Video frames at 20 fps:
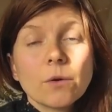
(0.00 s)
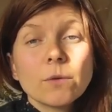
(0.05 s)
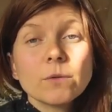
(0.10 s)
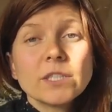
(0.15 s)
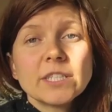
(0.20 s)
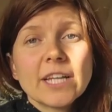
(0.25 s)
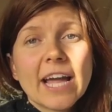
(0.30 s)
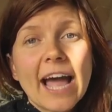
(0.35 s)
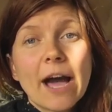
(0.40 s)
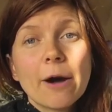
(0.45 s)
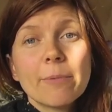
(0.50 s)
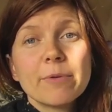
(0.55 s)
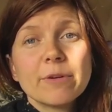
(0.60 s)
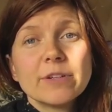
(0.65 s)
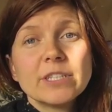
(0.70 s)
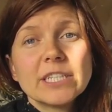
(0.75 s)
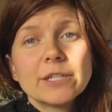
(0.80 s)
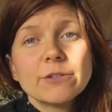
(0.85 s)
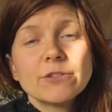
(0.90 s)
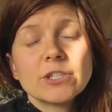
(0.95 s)
Also help
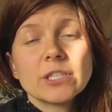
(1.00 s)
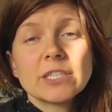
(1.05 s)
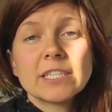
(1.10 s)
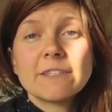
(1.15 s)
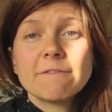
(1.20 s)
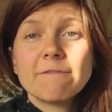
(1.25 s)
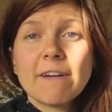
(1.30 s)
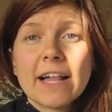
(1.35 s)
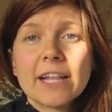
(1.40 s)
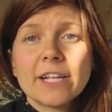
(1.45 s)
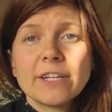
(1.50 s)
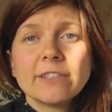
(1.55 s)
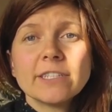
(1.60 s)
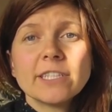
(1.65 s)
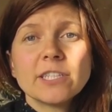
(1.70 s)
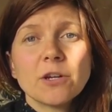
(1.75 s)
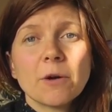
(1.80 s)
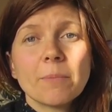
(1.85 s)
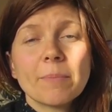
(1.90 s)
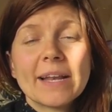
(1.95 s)
your children to value
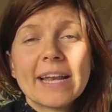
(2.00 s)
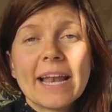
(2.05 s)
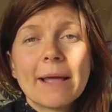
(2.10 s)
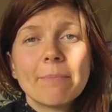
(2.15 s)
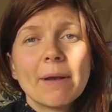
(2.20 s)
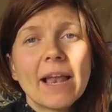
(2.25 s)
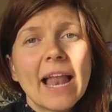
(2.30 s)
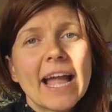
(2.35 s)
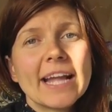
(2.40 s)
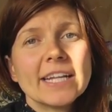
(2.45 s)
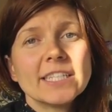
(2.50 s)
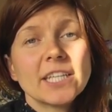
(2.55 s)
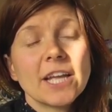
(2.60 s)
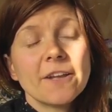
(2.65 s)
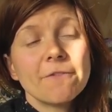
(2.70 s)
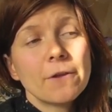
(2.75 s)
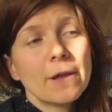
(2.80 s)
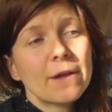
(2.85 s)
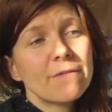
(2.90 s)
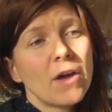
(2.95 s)
stop in their play. So
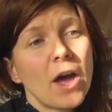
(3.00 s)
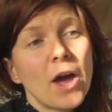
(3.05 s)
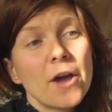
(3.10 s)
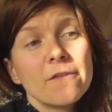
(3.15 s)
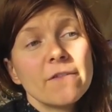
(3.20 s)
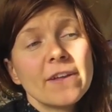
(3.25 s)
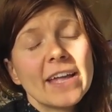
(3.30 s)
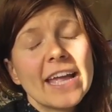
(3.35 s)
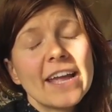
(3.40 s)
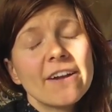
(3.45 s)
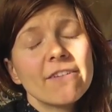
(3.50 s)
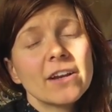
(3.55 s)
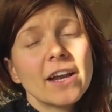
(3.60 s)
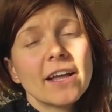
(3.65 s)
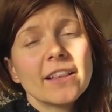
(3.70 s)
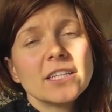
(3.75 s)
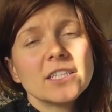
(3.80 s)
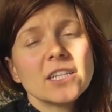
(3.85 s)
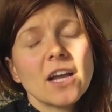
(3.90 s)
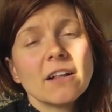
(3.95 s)
if you ever overhear
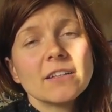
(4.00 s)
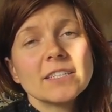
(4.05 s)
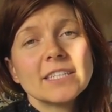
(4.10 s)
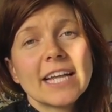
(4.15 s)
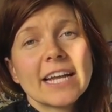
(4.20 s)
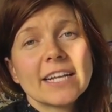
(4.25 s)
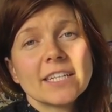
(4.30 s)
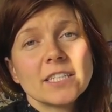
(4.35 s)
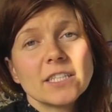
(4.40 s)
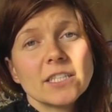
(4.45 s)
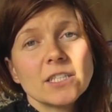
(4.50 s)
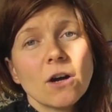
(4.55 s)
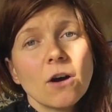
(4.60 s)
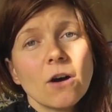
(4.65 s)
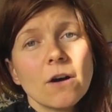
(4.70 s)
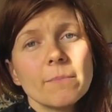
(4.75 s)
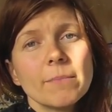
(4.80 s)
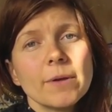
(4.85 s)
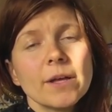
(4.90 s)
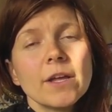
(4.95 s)
another child saying
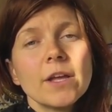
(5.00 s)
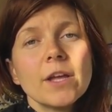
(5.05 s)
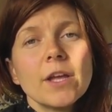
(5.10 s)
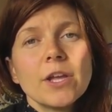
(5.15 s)
stop,